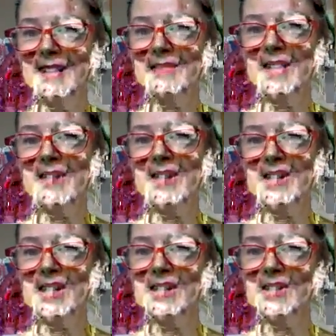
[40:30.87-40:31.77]
Very
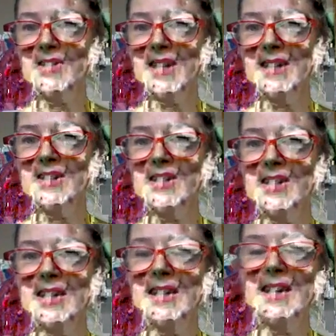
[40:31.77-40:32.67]
gentle
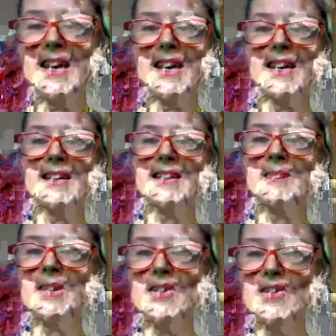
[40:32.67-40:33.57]
energy. Yes,
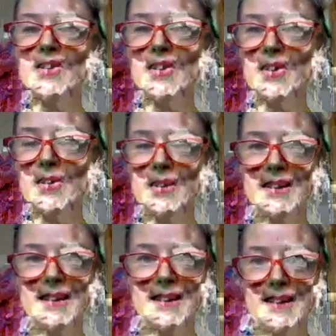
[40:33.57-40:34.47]
me too.
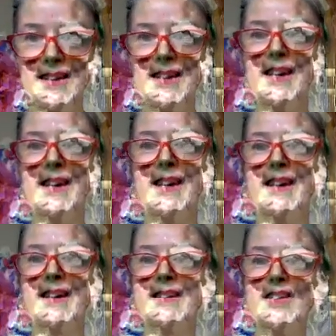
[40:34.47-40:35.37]
Yeah.
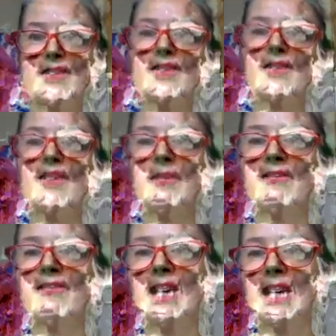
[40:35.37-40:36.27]
So sorry you've been
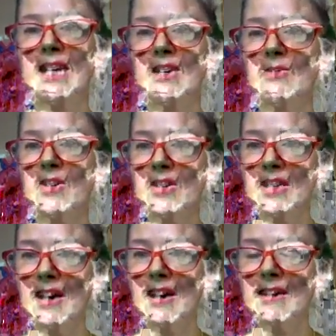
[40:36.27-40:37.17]
feeling ill,
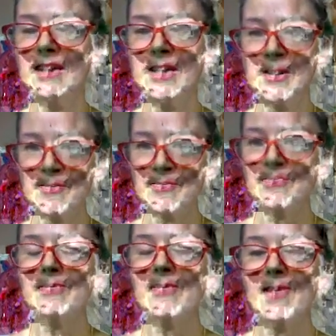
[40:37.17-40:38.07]
Roxanne.
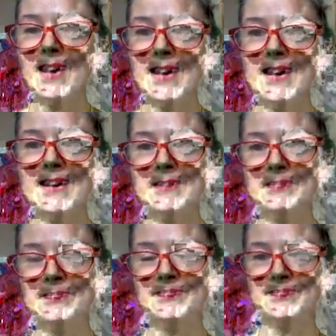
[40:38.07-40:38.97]
Um,
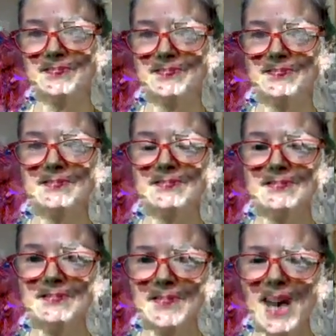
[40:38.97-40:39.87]

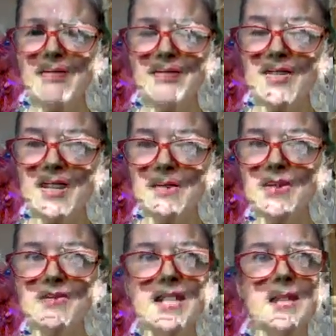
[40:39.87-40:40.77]
I felt it was
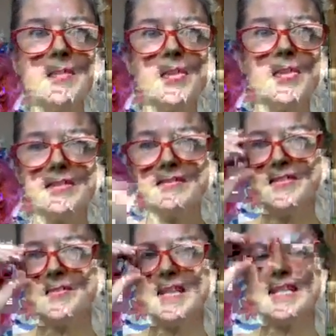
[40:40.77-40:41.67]
really important for
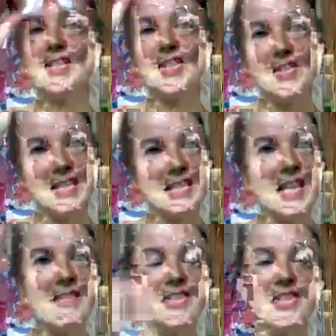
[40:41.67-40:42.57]
me to do this
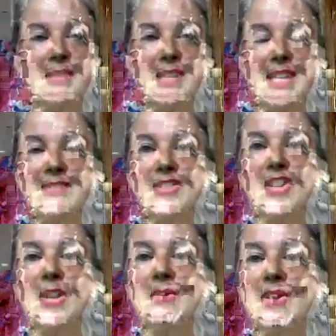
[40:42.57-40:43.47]
live stream, even though
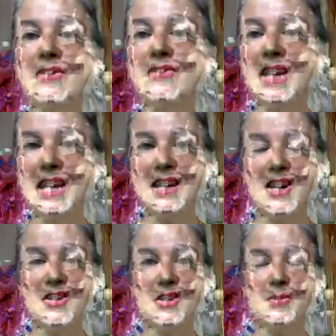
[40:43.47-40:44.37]
I'm not feeling
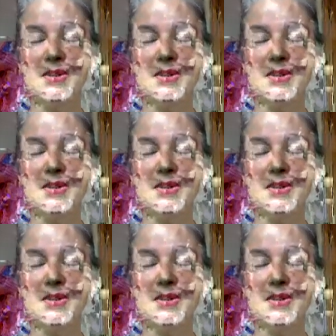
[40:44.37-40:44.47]
100%.